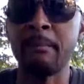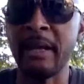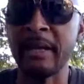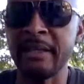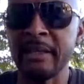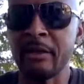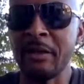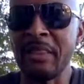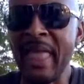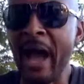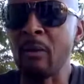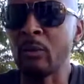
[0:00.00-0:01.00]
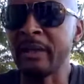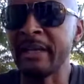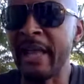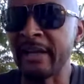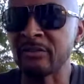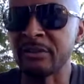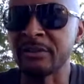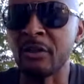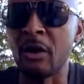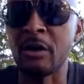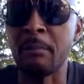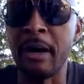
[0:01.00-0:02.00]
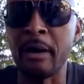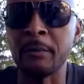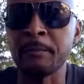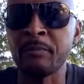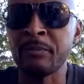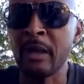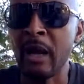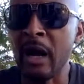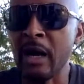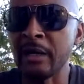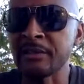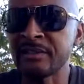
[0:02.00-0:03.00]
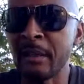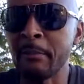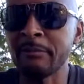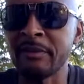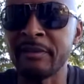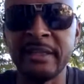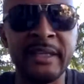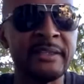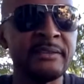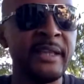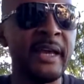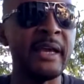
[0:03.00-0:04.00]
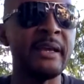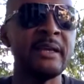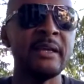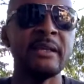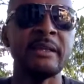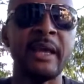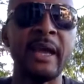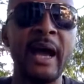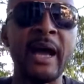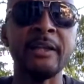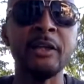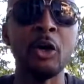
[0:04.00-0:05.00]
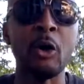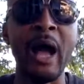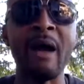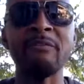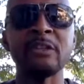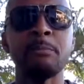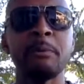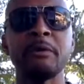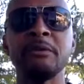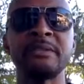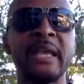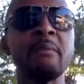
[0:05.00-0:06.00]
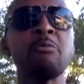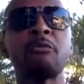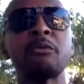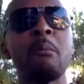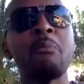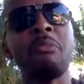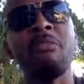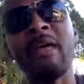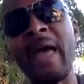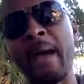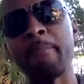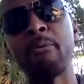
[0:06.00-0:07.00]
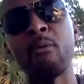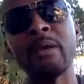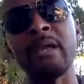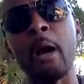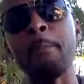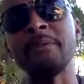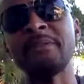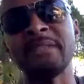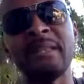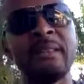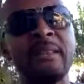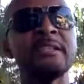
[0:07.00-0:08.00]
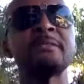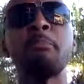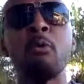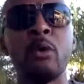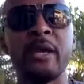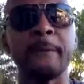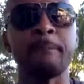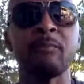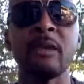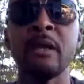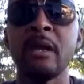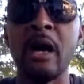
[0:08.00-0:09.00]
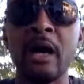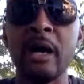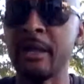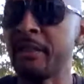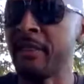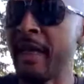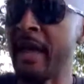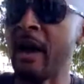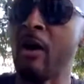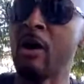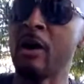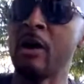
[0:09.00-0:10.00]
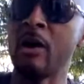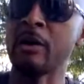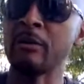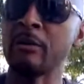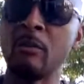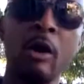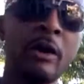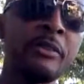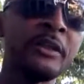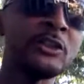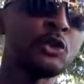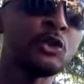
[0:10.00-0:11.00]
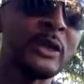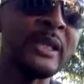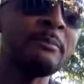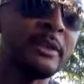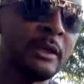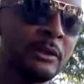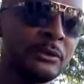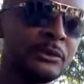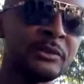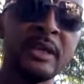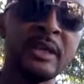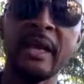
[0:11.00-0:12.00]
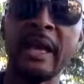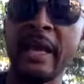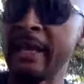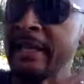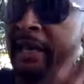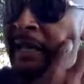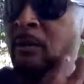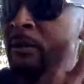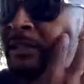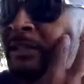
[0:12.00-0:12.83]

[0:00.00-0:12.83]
back in on that one and actually talk about some of the things that I know I've experienced, even from that point up until this point, that are the dream killers. And I want to